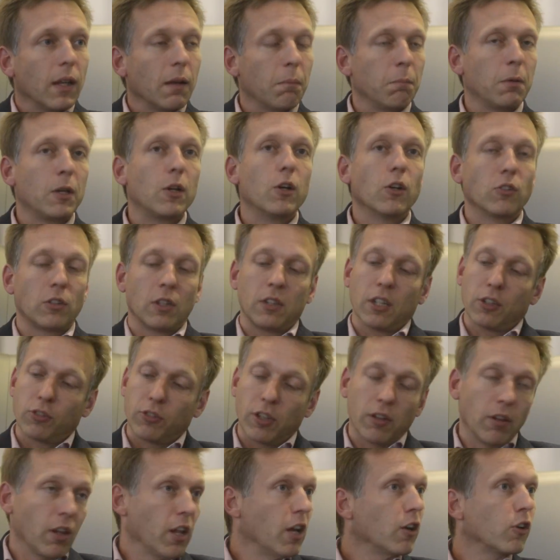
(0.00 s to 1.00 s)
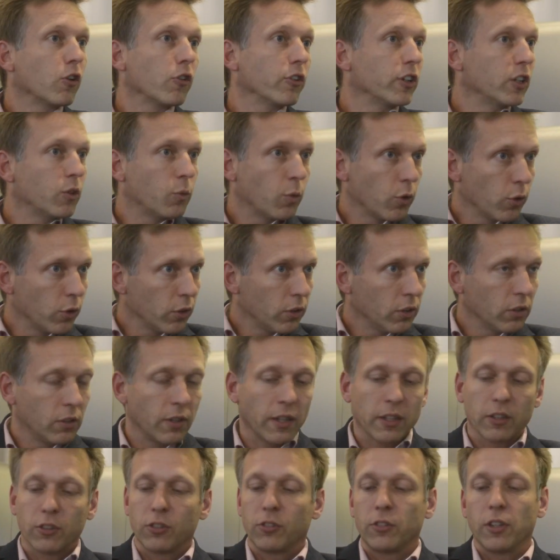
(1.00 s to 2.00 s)
because there's still hunger in the world,
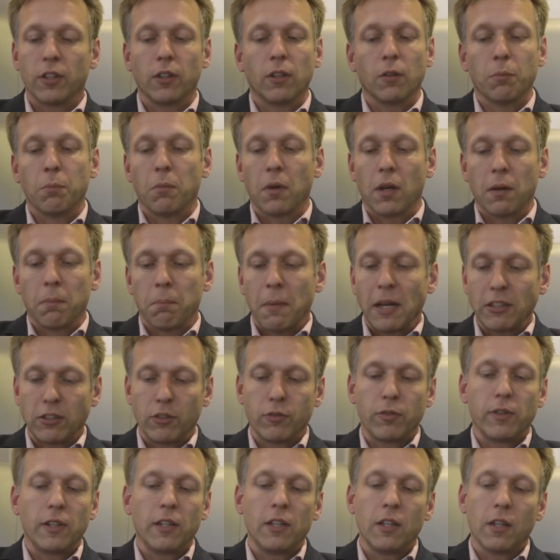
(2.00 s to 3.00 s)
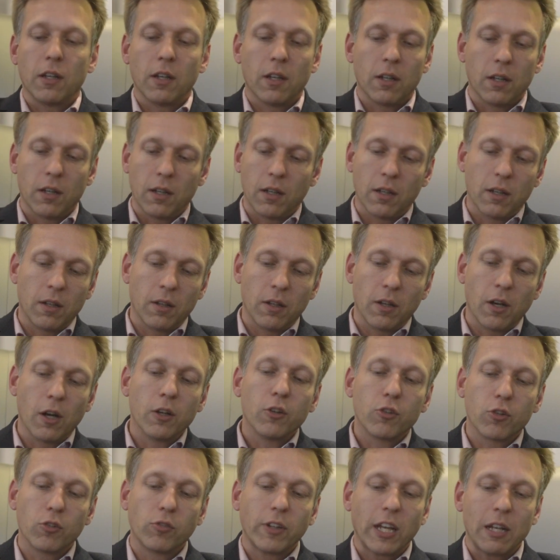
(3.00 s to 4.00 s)
there are still massively
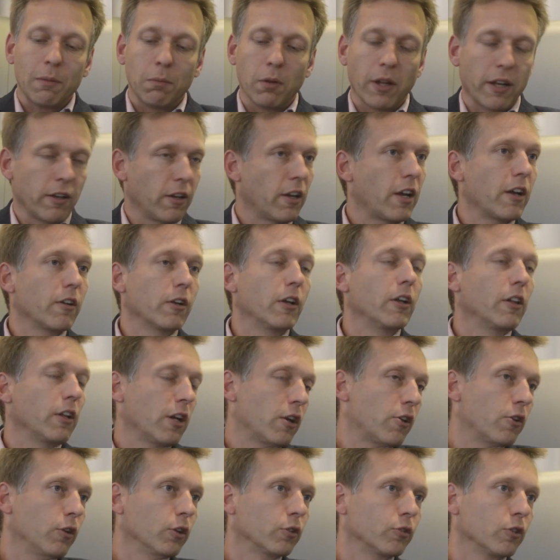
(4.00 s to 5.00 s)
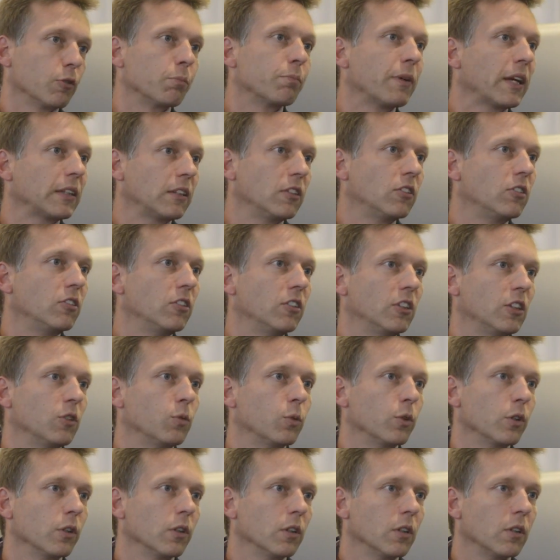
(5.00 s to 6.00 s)
unsustainable agricultural practices in
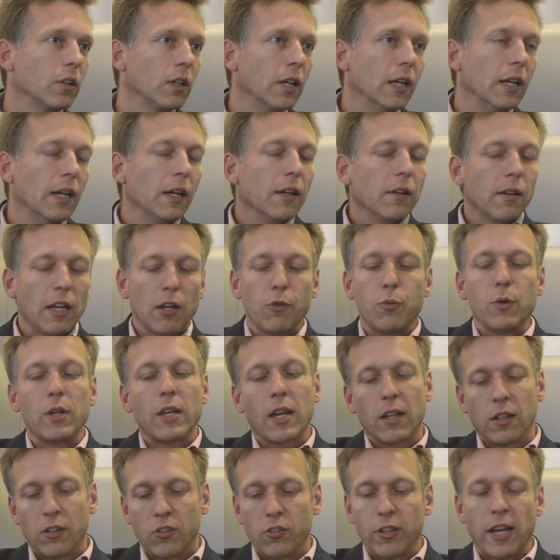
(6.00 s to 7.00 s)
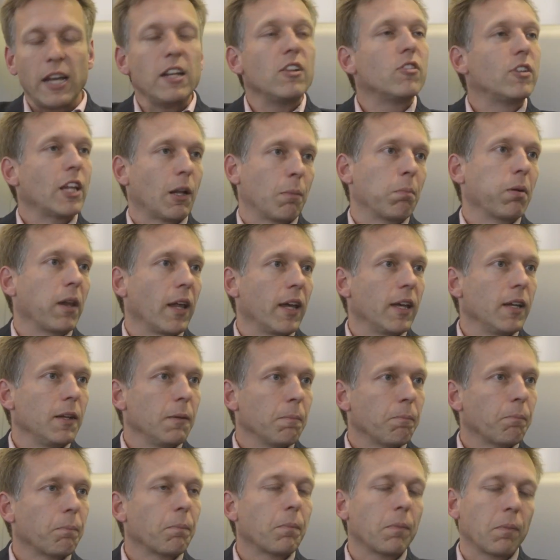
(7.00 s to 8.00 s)
the world. If we can change that play,
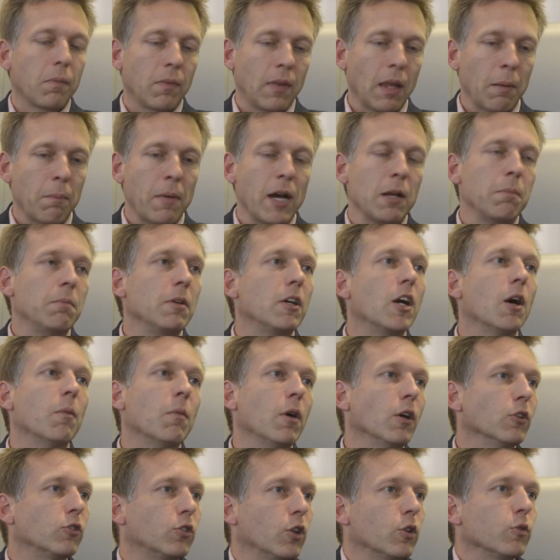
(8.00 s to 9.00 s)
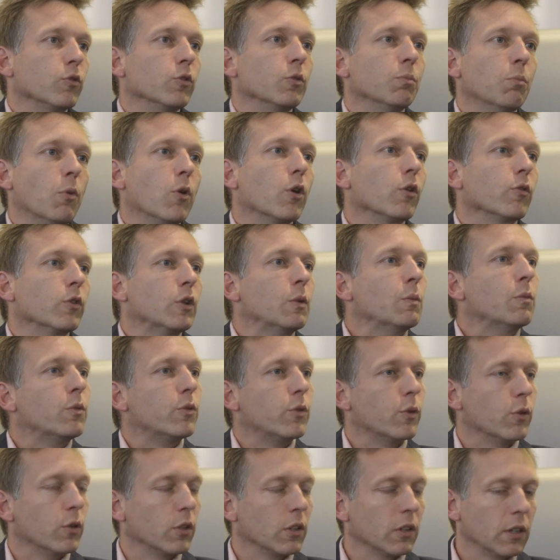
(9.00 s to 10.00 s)
there might become also more room
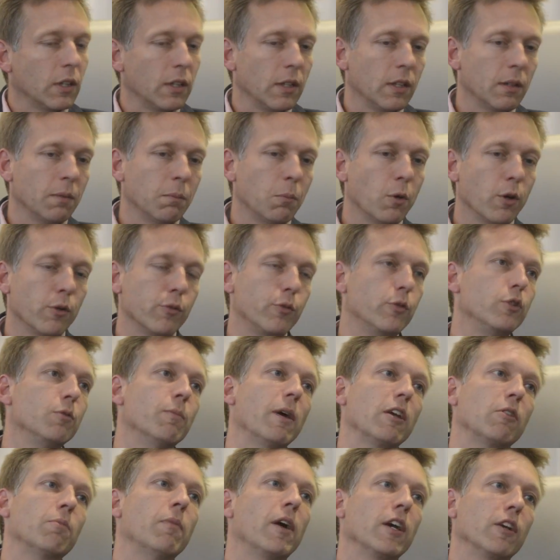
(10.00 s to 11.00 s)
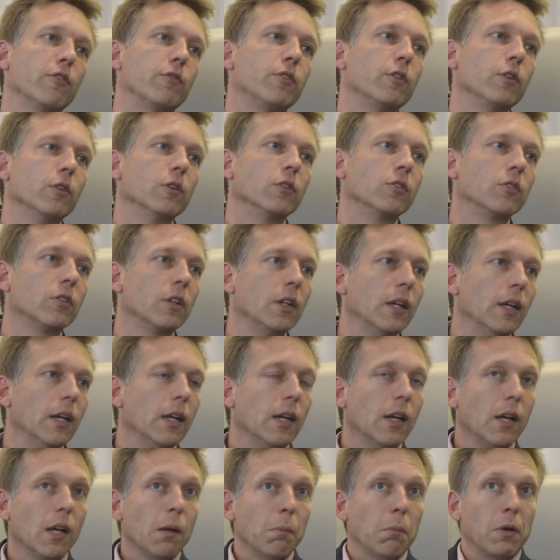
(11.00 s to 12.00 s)
for more food-based
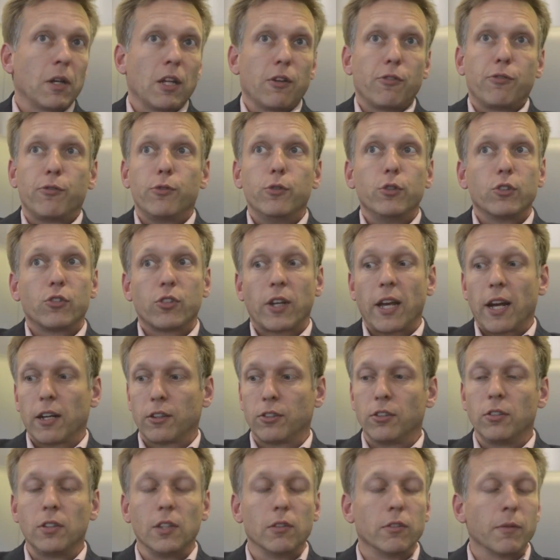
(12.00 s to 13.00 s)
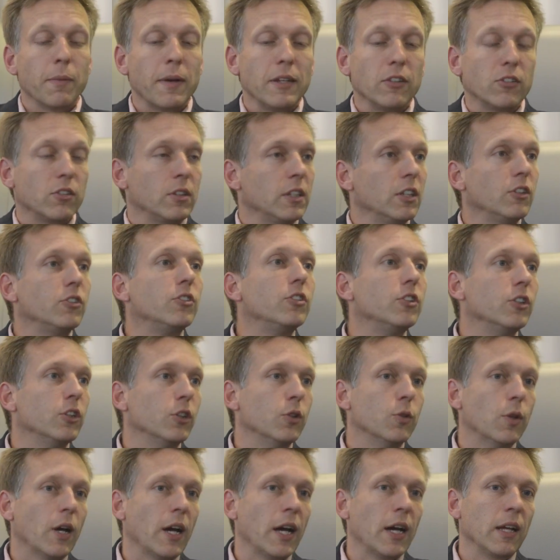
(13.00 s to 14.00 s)
biofuels. But if food scarcity remains an
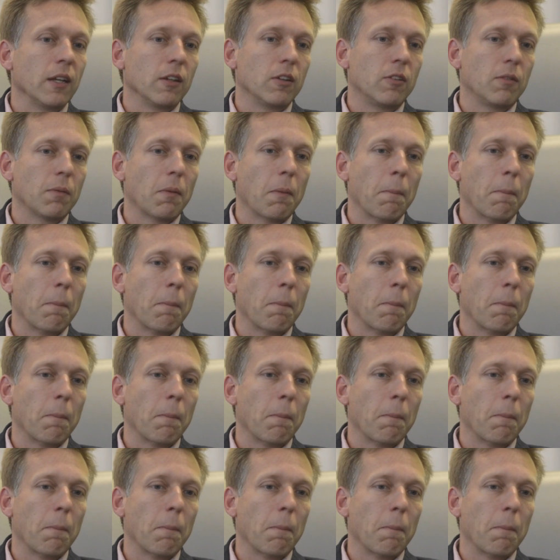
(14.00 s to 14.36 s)
issue and